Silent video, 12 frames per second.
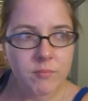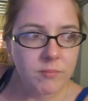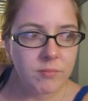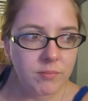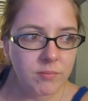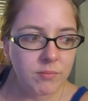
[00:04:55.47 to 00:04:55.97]

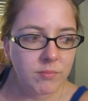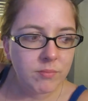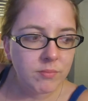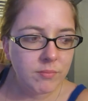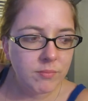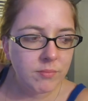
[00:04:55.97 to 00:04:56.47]

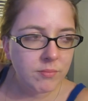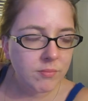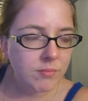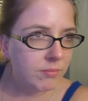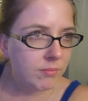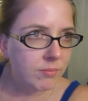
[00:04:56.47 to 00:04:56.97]

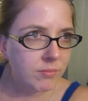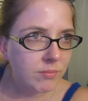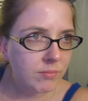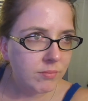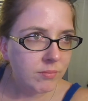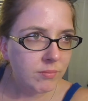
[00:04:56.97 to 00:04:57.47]

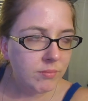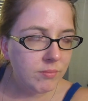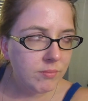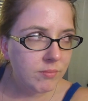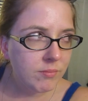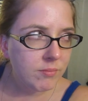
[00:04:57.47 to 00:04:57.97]

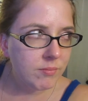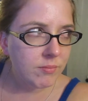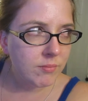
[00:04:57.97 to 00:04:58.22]
Nobody speaks.